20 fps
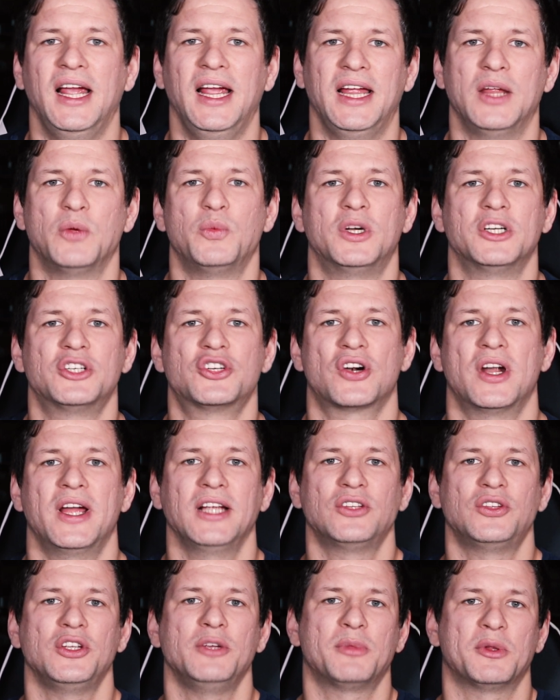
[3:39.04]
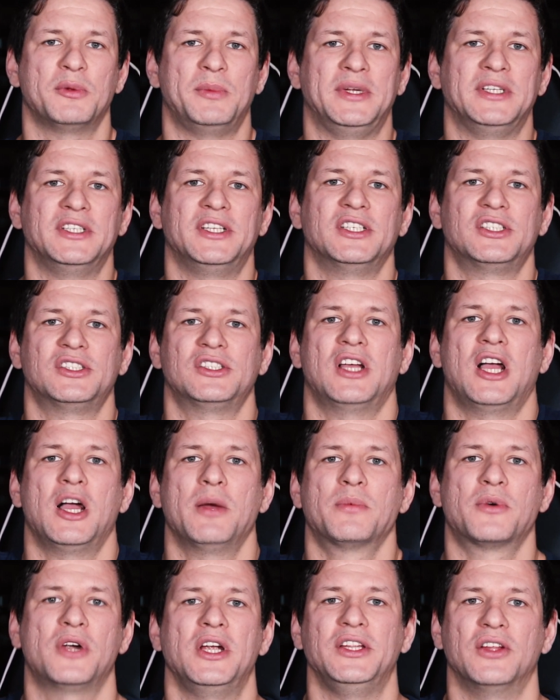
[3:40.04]
and we're trying to implement this
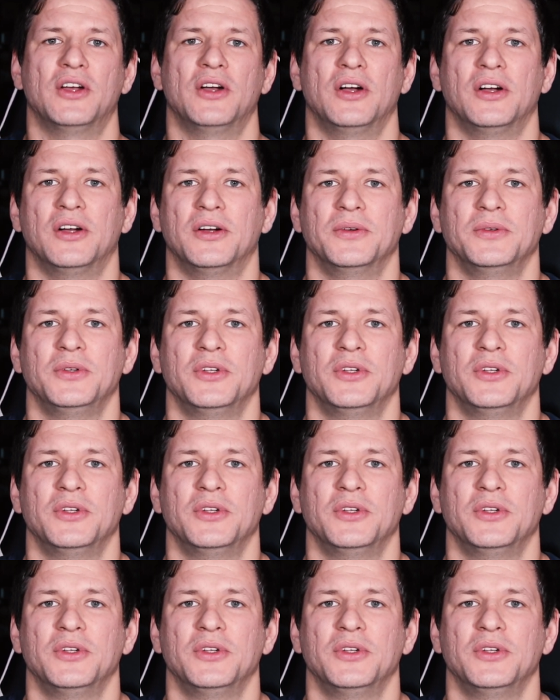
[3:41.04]
upgrade uh,